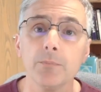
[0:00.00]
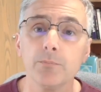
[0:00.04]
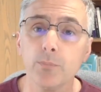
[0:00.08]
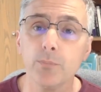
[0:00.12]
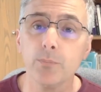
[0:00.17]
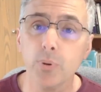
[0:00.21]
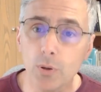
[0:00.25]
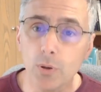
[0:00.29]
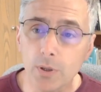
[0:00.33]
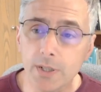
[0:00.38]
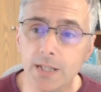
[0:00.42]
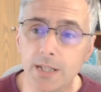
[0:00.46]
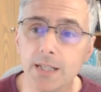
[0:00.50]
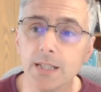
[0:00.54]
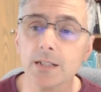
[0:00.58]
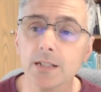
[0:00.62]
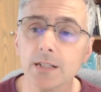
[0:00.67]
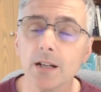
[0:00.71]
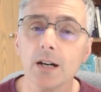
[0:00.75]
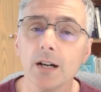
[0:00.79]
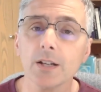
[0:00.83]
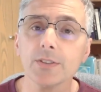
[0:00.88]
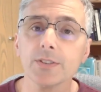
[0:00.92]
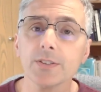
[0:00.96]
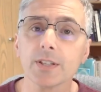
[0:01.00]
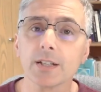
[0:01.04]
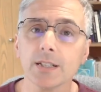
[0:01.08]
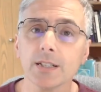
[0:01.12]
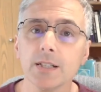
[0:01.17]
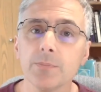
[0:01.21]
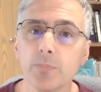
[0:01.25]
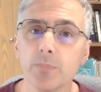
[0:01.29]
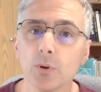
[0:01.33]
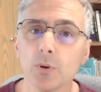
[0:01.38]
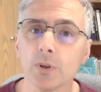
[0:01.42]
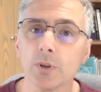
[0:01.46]
putting it on the
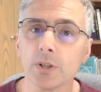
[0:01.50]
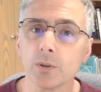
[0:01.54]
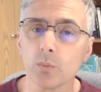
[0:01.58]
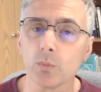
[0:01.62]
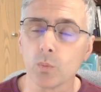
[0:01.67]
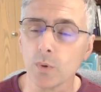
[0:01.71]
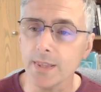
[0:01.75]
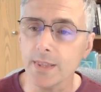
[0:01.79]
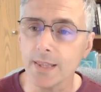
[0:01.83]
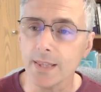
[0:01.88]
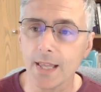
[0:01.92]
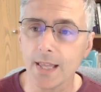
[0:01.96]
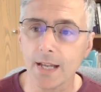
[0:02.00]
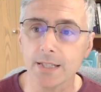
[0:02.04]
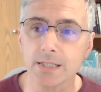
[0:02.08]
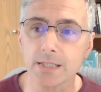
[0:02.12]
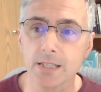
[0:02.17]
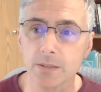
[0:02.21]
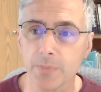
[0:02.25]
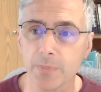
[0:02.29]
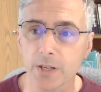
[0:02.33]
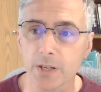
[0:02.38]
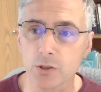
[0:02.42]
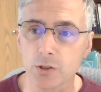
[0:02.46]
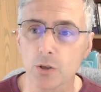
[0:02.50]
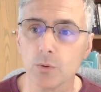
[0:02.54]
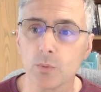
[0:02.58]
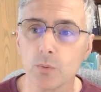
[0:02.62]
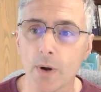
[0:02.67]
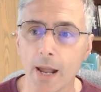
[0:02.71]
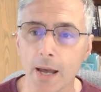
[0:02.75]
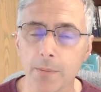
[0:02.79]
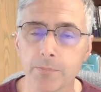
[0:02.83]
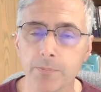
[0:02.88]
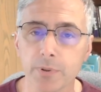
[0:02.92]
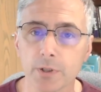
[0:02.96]
clipboard with that special
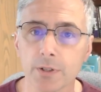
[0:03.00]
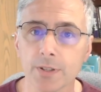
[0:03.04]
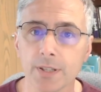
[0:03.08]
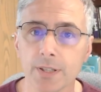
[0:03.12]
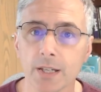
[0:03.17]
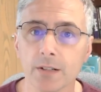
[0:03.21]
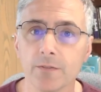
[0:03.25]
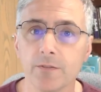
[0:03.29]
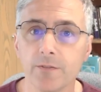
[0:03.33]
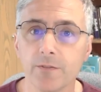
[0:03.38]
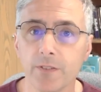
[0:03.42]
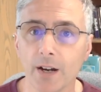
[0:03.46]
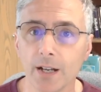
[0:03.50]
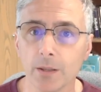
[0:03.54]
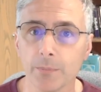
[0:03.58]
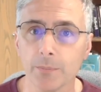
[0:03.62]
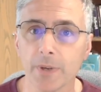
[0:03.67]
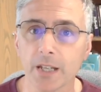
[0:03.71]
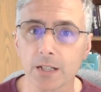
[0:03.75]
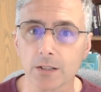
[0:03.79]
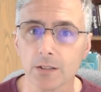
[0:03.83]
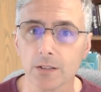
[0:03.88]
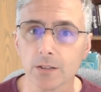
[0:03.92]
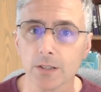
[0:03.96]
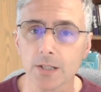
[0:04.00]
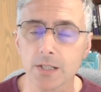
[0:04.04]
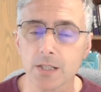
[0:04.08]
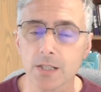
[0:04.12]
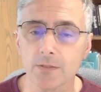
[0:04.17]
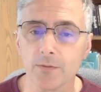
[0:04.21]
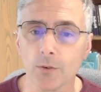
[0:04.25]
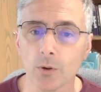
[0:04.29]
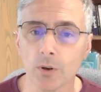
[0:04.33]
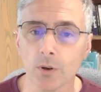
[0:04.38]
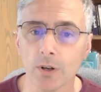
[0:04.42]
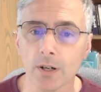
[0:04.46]
wrapper that FileMaker looks
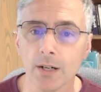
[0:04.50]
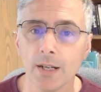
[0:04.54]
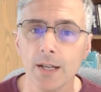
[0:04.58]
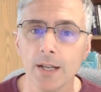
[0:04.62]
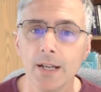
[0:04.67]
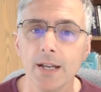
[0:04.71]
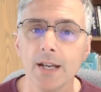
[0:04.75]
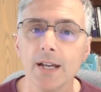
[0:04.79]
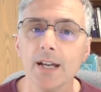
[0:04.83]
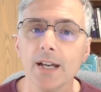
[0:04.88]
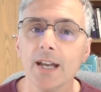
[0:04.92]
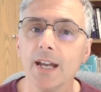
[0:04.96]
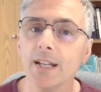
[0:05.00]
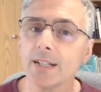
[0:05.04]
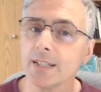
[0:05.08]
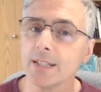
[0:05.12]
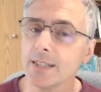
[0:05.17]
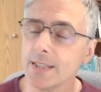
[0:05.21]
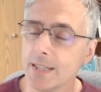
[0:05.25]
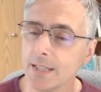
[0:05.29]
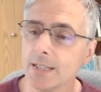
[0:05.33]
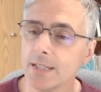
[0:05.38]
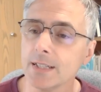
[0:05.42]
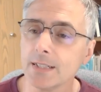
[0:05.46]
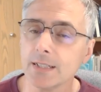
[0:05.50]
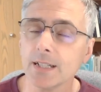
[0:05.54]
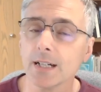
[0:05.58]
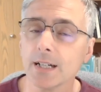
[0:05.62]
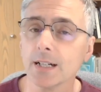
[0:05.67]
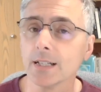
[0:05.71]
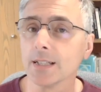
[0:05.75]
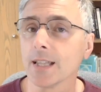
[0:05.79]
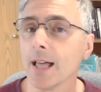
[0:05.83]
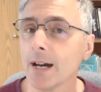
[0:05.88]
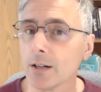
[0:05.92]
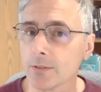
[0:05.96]
for, and it then
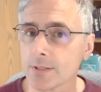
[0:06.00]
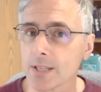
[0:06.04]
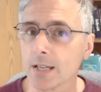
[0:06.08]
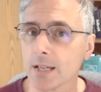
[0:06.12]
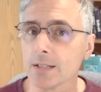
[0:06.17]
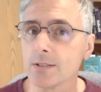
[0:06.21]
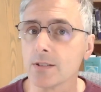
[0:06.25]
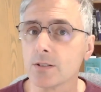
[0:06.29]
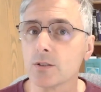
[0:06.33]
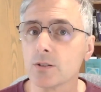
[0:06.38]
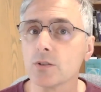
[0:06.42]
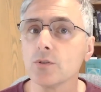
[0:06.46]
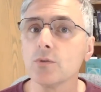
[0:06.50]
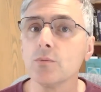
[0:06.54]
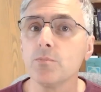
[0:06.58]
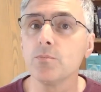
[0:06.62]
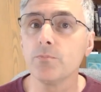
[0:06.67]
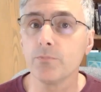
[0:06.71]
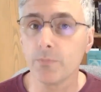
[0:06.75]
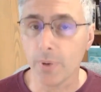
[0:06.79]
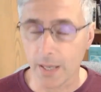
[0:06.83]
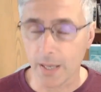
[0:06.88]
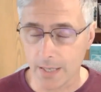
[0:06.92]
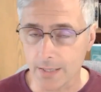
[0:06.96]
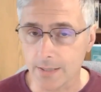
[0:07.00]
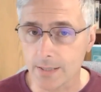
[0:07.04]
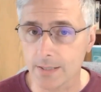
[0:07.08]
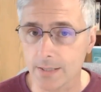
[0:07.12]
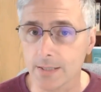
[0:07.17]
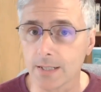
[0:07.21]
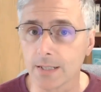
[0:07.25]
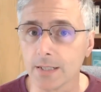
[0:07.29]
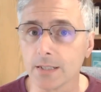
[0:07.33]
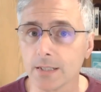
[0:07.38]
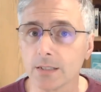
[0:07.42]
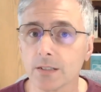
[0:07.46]
allows us to
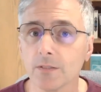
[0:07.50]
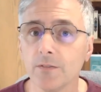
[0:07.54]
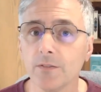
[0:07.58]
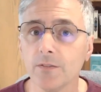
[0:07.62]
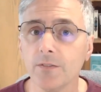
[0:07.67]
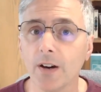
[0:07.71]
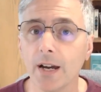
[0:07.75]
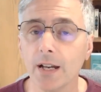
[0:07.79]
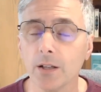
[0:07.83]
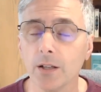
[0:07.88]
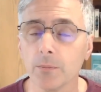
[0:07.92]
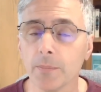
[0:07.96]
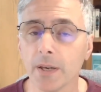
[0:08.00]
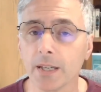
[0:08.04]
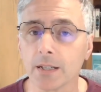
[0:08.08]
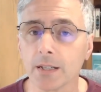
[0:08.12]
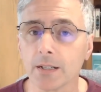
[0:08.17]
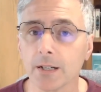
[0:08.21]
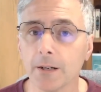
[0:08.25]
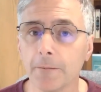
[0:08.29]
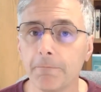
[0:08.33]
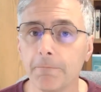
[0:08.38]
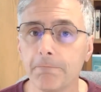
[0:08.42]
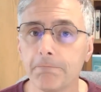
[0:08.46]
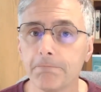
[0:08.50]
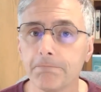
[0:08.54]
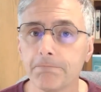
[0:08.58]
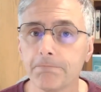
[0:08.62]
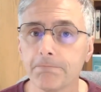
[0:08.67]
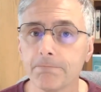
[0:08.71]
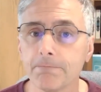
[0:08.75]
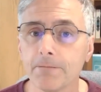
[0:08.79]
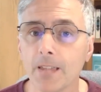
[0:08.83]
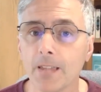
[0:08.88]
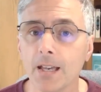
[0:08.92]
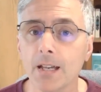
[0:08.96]
paste it into FileMaker.
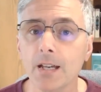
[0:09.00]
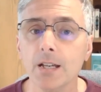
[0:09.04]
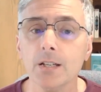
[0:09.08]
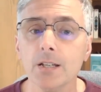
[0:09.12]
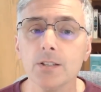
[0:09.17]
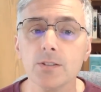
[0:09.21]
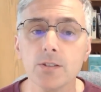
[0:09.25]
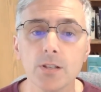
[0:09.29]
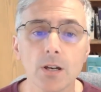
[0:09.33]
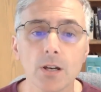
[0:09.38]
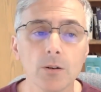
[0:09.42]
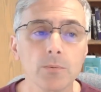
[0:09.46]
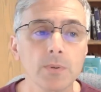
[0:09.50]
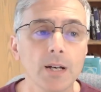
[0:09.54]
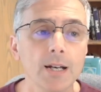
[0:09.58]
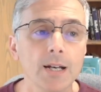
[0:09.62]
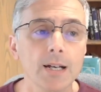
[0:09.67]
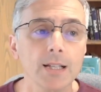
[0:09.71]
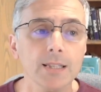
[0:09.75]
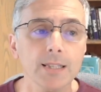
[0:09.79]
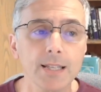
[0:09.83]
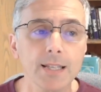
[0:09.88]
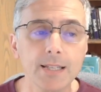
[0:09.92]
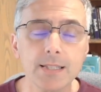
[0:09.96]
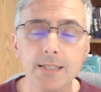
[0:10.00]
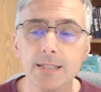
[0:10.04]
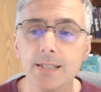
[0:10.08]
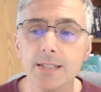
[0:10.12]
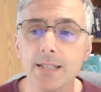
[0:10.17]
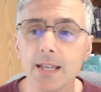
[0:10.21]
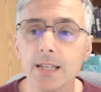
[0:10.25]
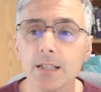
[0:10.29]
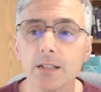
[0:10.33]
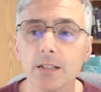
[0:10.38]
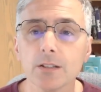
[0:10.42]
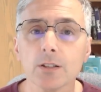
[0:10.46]
So let's
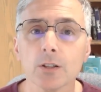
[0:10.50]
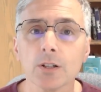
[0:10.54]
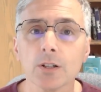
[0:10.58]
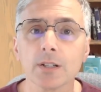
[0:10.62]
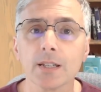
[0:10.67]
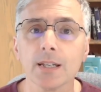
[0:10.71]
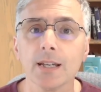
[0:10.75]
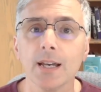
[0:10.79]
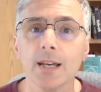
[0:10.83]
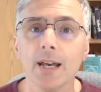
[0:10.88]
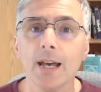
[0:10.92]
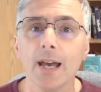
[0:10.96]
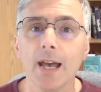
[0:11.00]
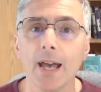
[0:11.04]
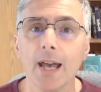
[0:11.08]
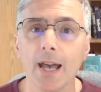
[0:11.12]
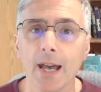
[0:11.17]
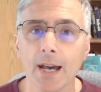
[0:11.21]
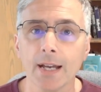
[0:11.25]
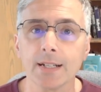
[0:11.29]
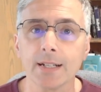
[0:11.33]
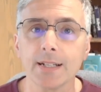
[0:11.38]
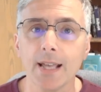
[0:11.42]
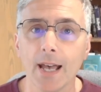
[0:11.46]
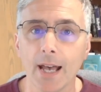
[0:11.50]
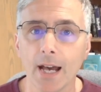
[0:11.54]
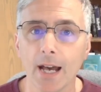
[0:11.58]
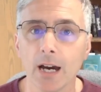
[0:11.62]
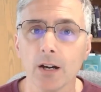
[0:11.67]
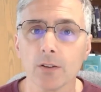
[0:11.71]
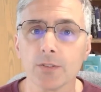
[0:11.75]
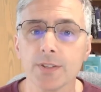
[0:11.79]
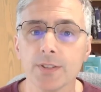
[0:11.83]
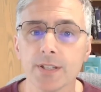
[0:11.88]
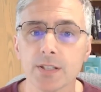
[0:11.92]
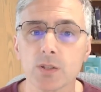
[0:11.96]
take a look at
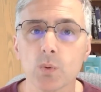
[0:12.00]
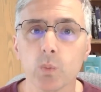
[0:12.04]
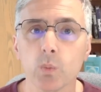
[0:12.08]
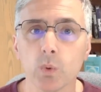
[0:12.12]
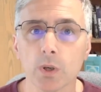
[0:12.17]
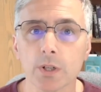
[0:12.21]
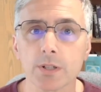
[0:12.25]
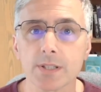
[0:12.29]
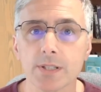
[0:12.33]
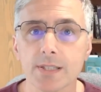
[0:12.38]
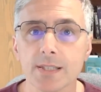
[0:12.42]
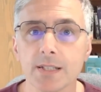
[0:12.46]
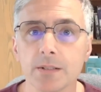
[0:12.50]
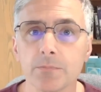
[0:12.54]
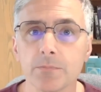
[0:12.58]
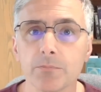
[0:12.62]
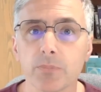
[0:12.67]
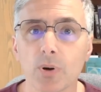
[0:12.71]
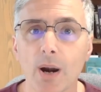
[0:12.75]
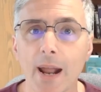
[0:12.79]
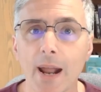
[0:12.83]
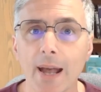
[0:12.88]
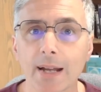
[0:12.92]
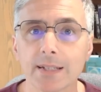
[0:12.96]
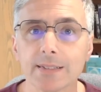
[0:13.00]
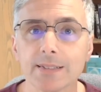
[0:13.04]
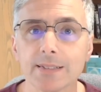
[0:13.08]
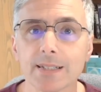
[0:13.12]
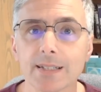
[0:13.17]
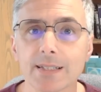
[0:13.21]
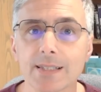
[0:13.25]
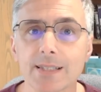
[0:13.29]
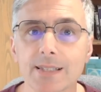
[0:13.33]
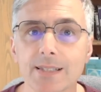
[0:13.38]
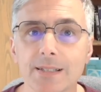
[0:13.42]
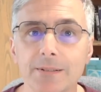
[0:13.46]
how this works in
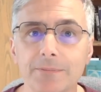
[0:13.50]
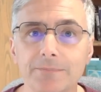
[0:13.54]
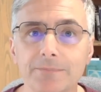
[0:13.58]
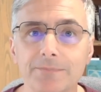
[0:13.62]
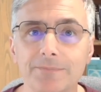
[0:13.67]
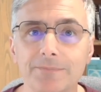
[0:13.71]
practice.